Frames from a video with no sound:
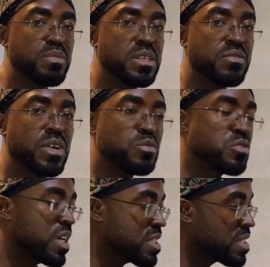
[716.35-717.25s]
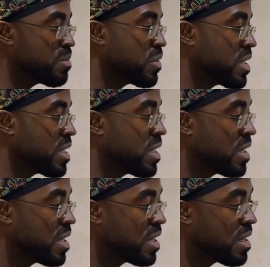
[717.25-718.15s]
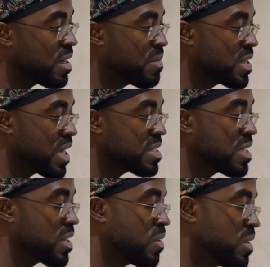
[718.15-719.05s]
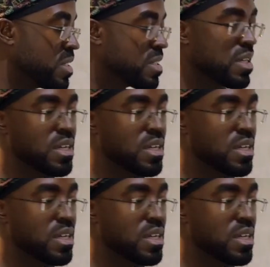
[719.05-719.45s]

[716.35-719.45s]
But if I'm to touch somebody that has a keloid,